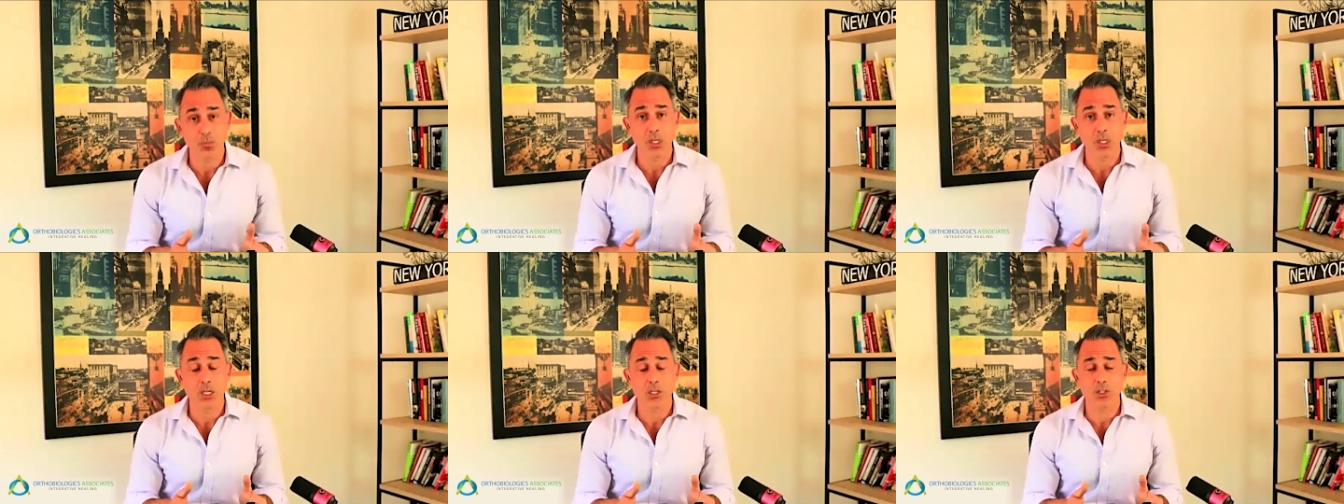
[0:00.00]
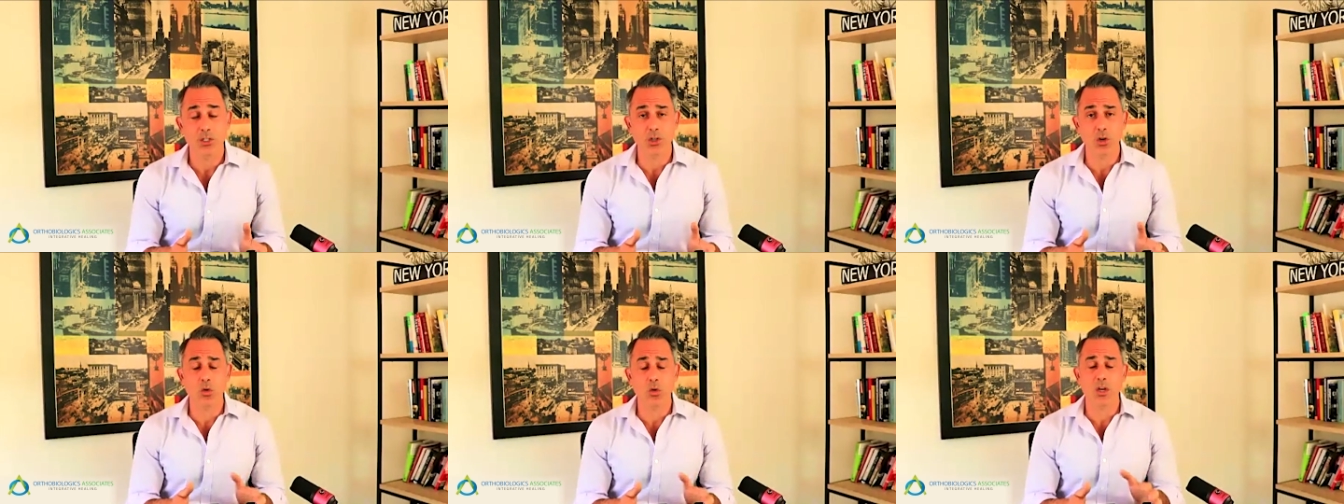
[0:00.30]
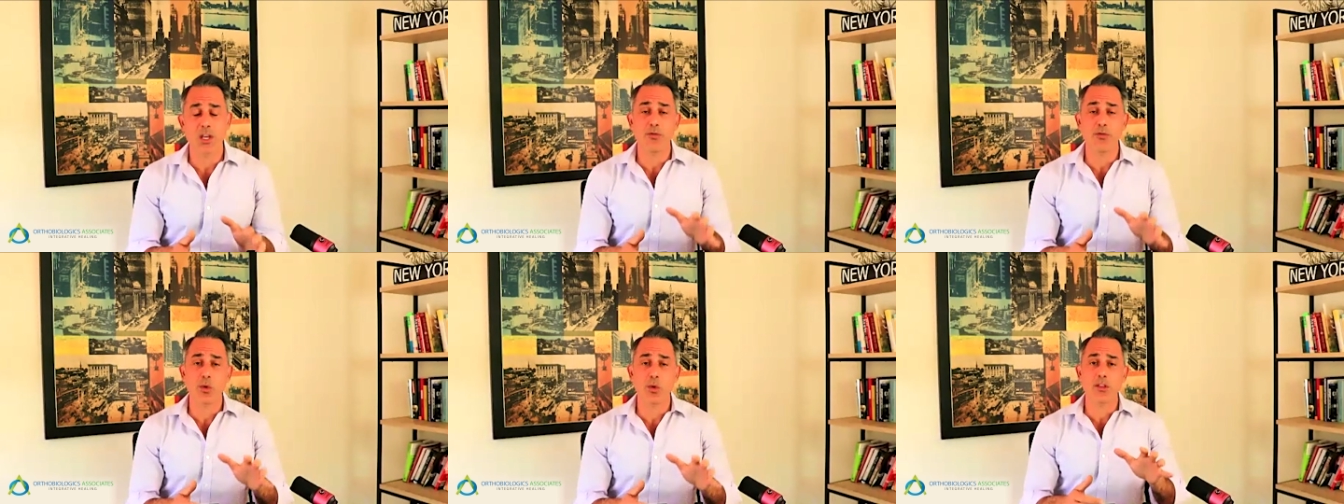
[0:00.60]
So if
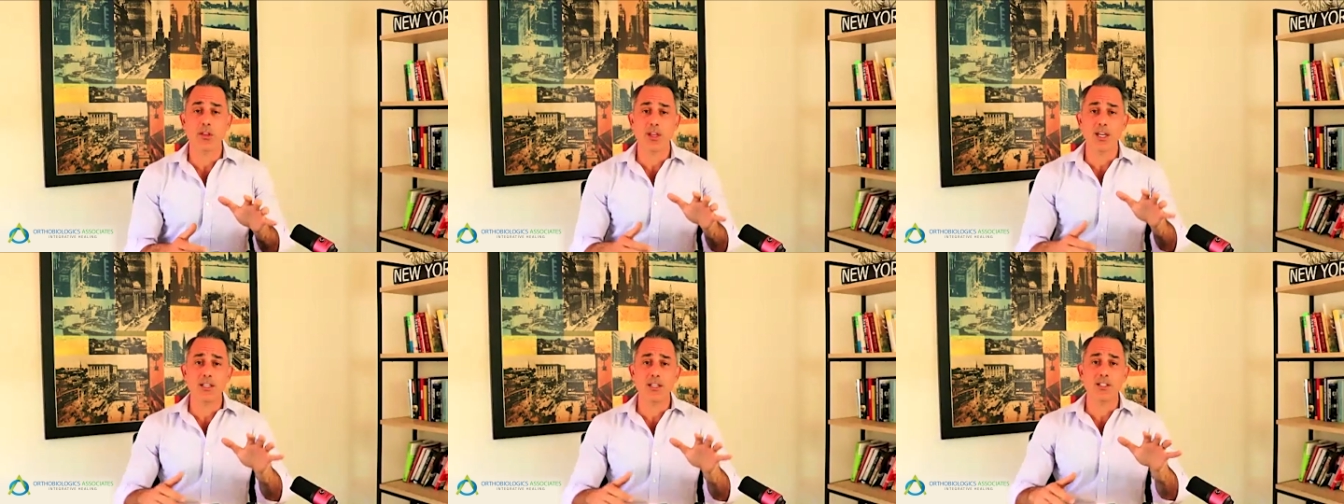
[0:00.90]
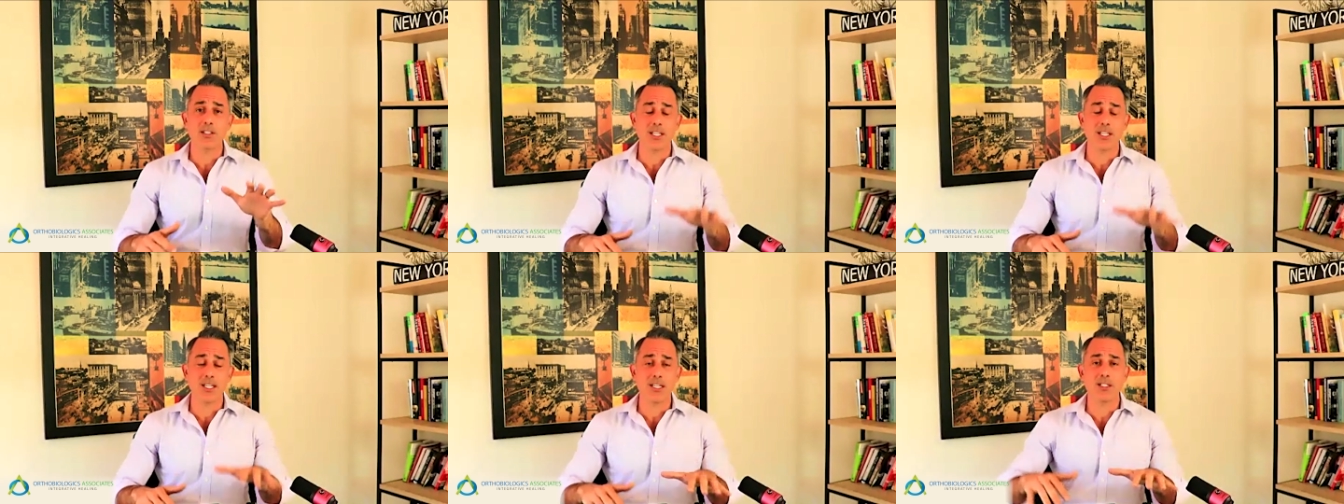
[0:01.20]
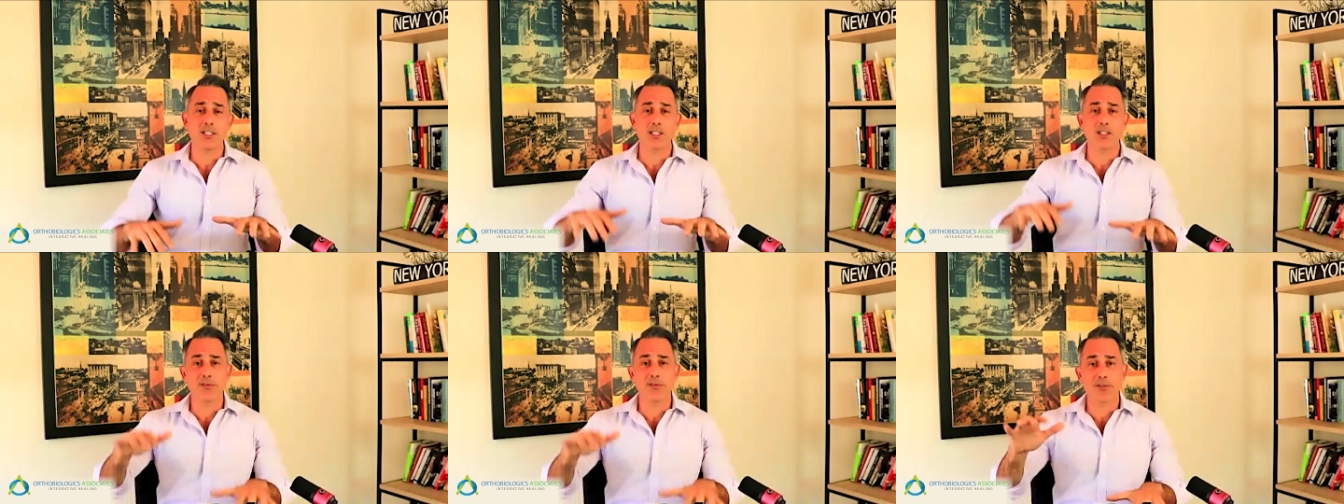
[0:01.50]
we think seeds
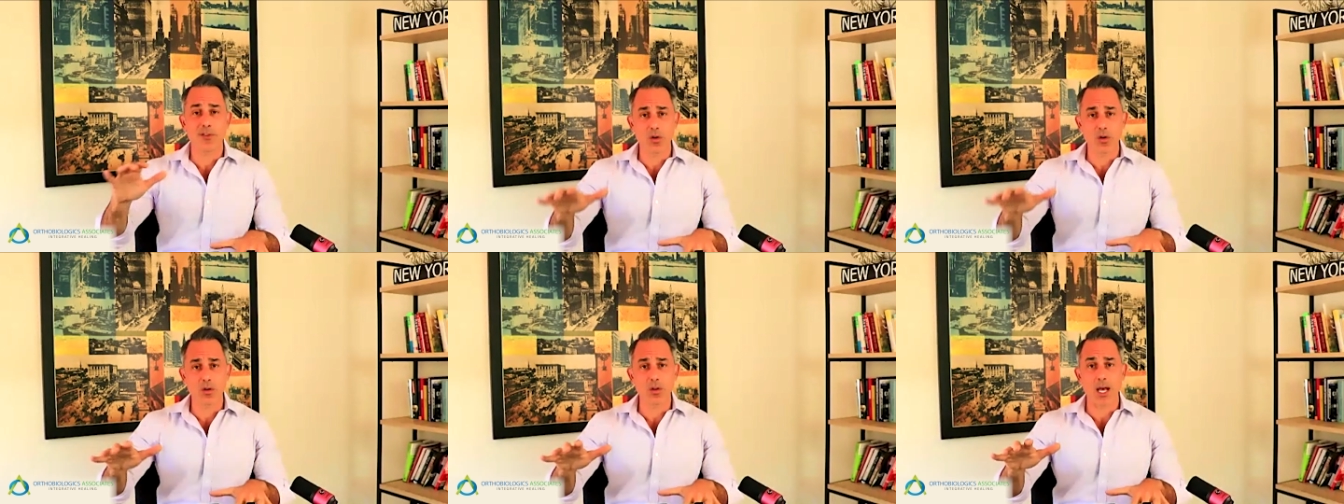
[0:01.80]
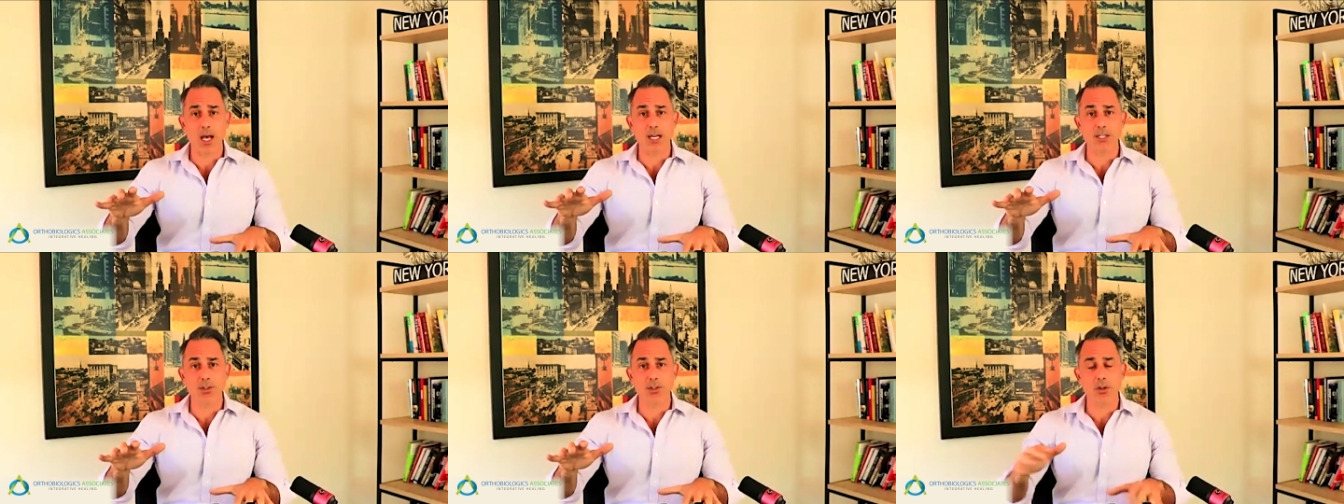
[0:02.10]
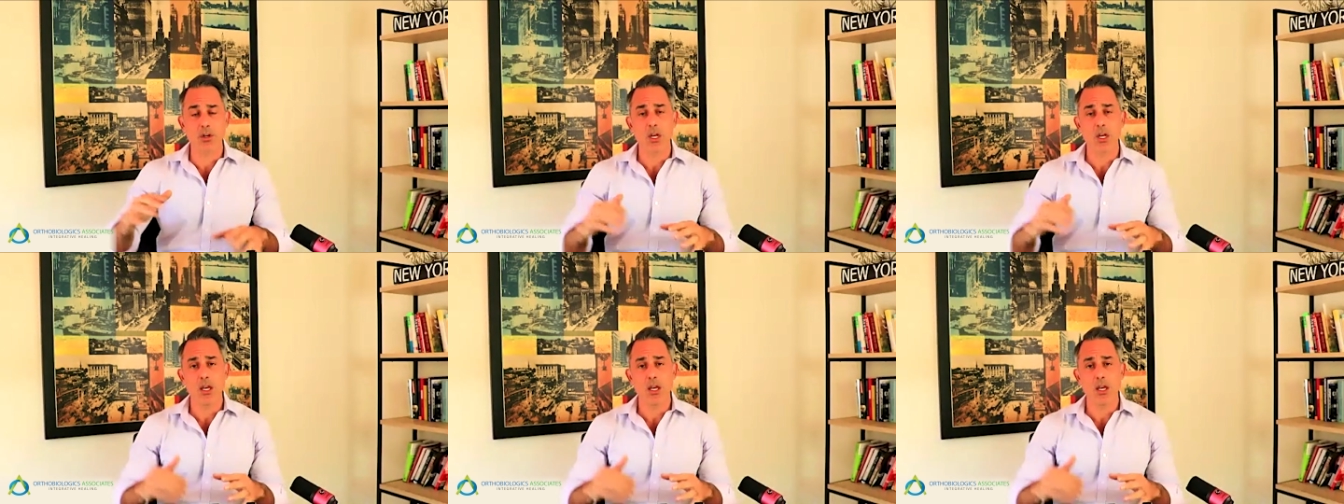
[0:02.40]
and fertilizer,